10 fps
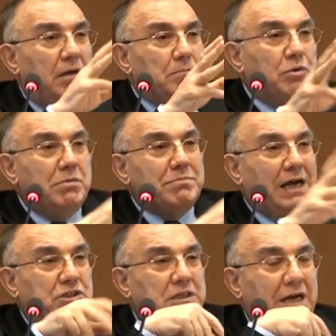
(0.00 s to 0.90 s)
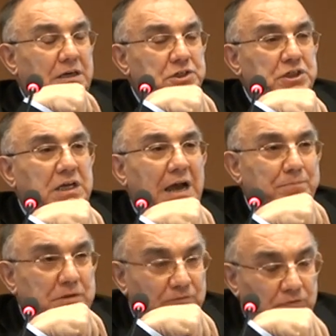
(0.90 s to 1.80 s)
boom-bust cycles in
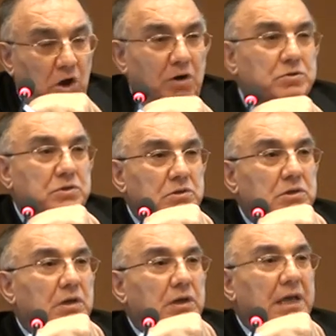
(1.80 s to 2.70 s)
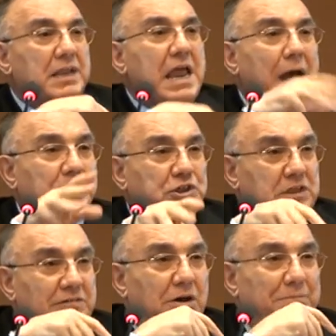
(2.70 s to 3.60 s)
capital flows can damage
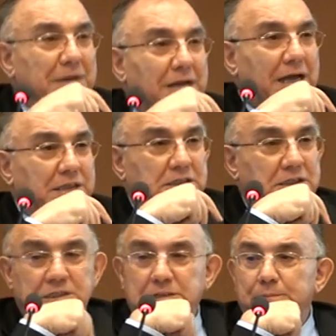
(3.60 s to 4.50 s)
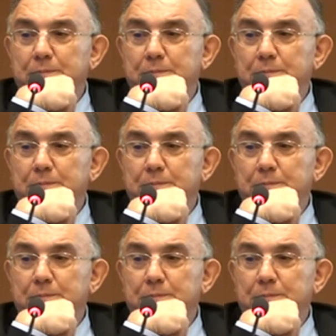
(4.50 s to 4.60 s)
developing countries.